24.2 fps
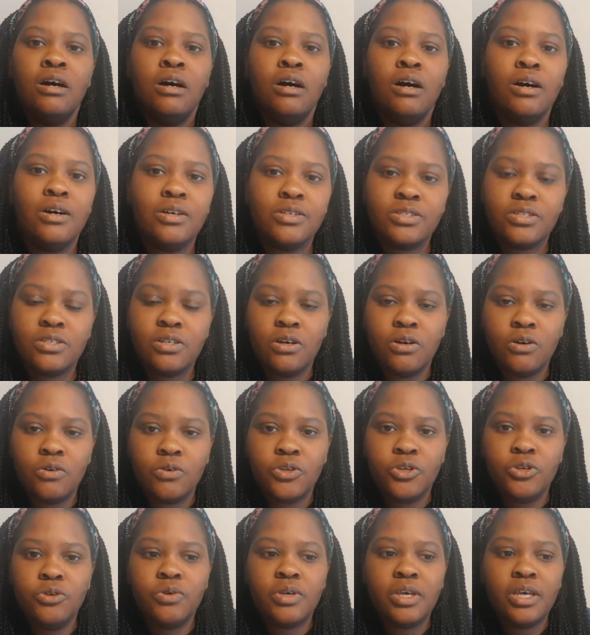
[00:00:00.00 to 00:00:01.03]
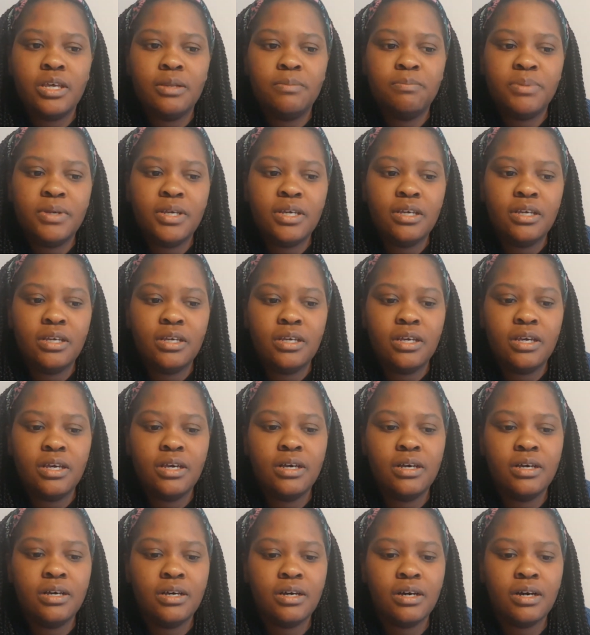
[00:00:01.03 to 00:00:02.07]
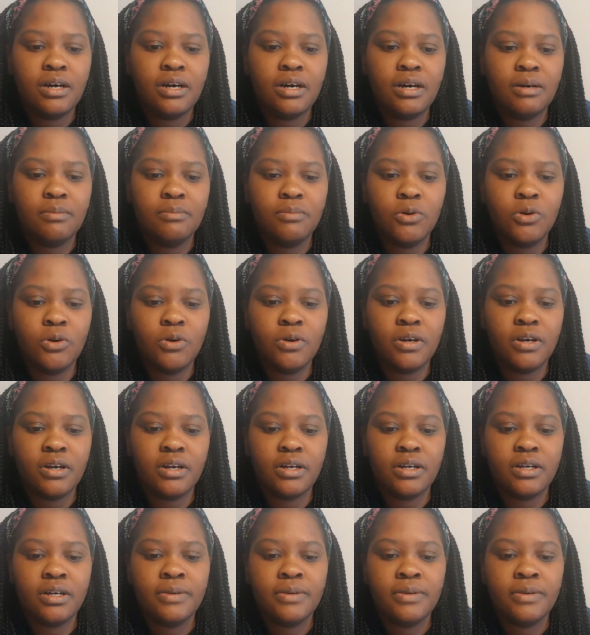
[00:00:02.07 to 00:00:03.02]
Also, you can be more,